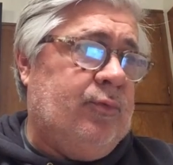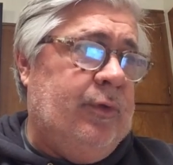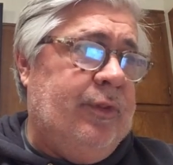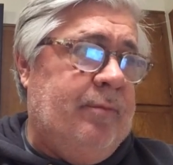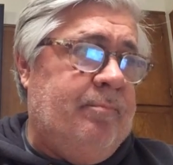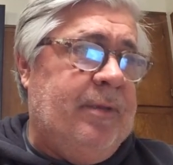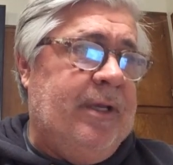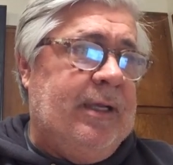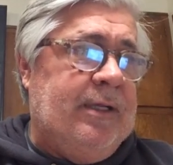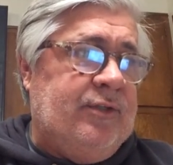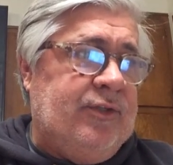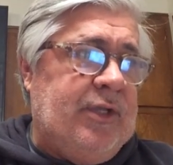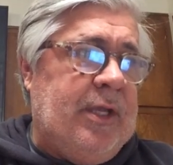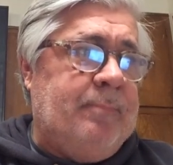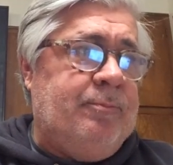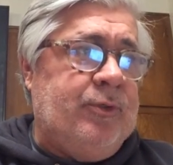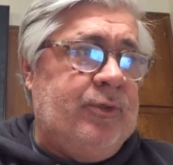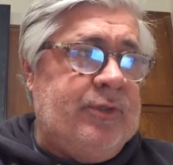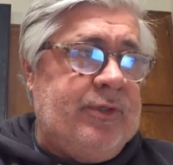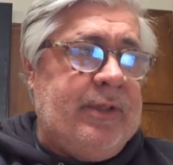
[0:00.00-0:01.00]
One of the big
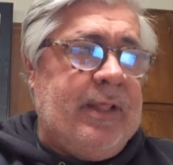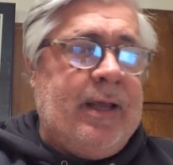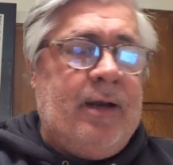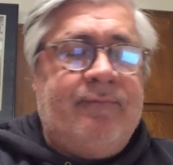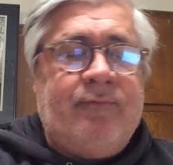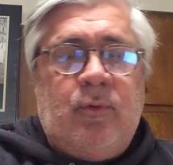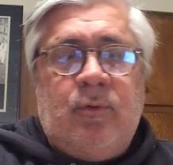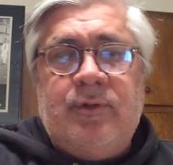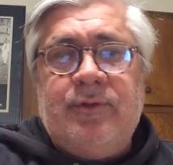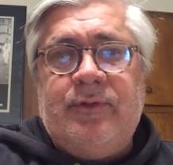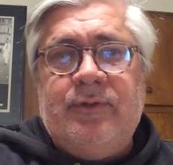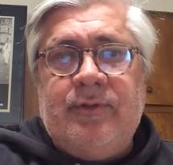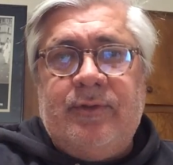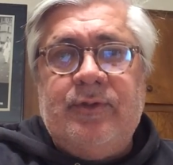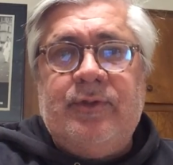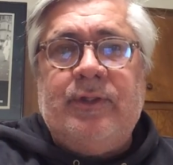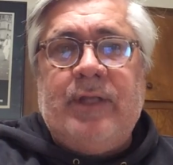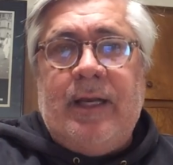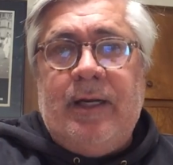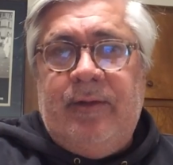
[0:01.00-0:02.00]
exceptions to that, of course, is the
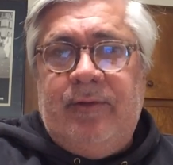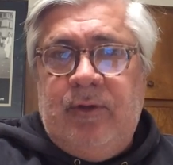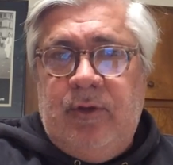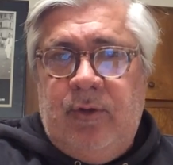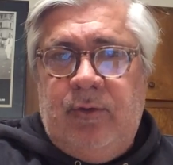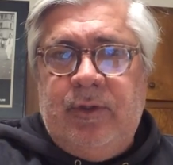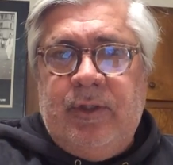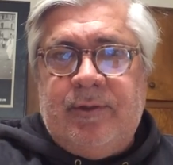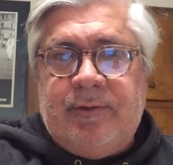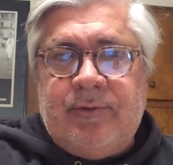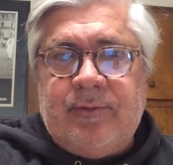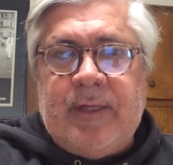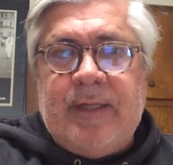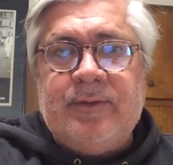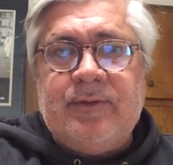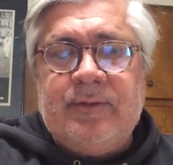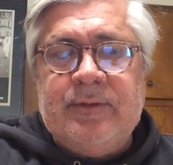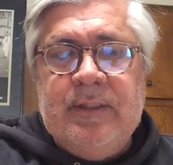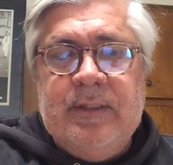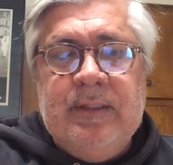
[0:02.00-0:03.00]
State of the Union
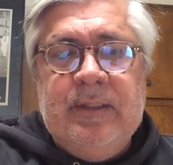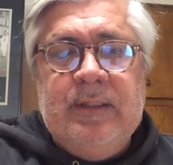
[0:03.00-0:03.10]
address.